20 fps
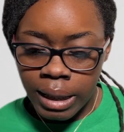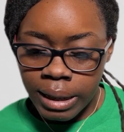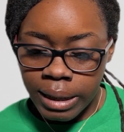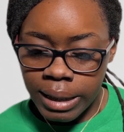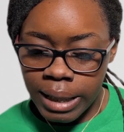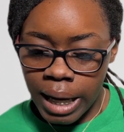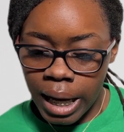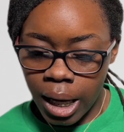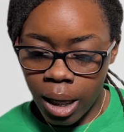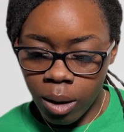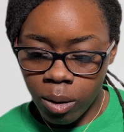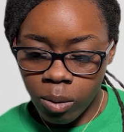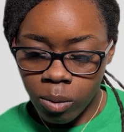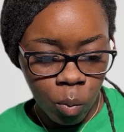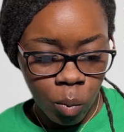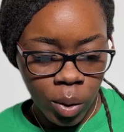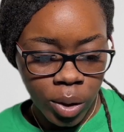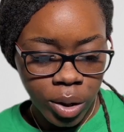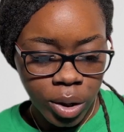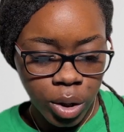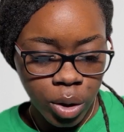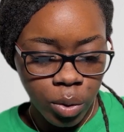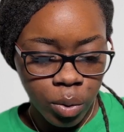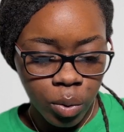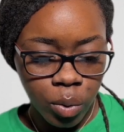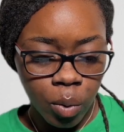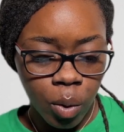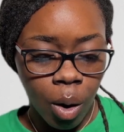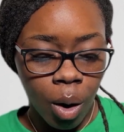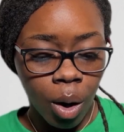Now, when
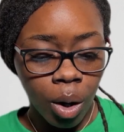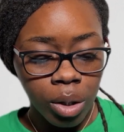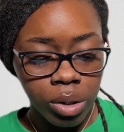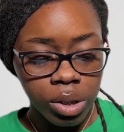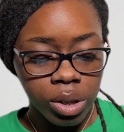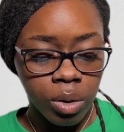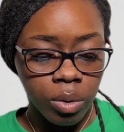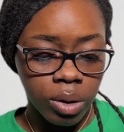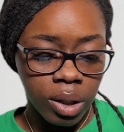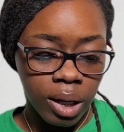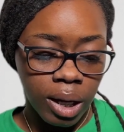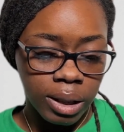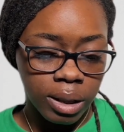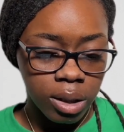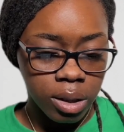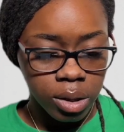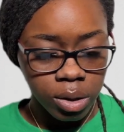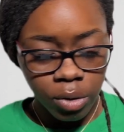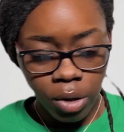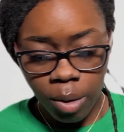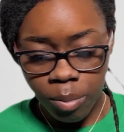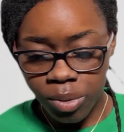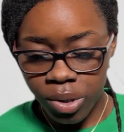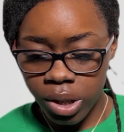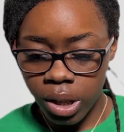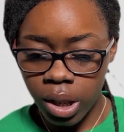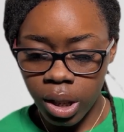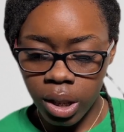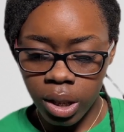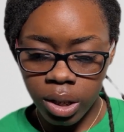you also look at the
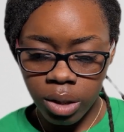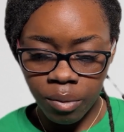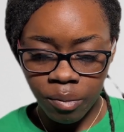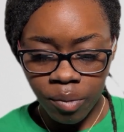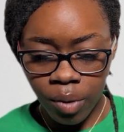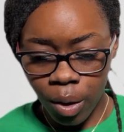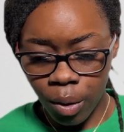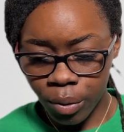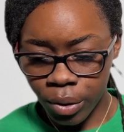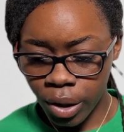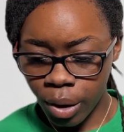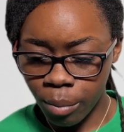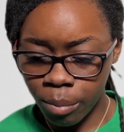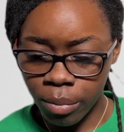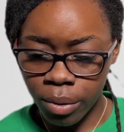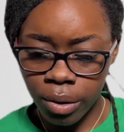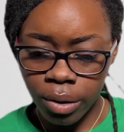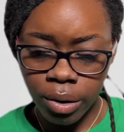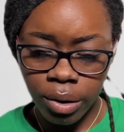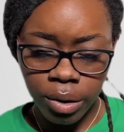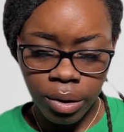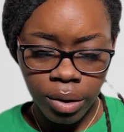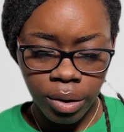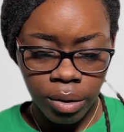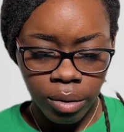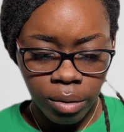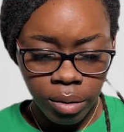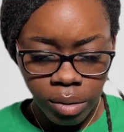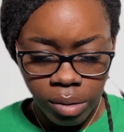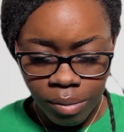description, the phone number,
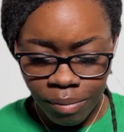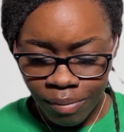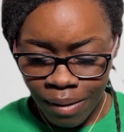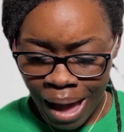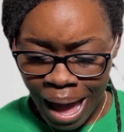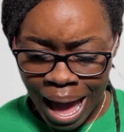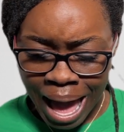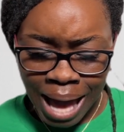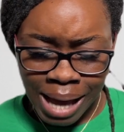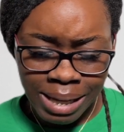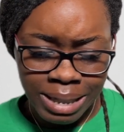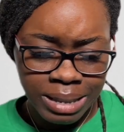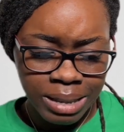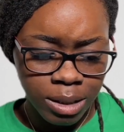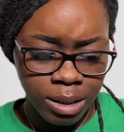fax,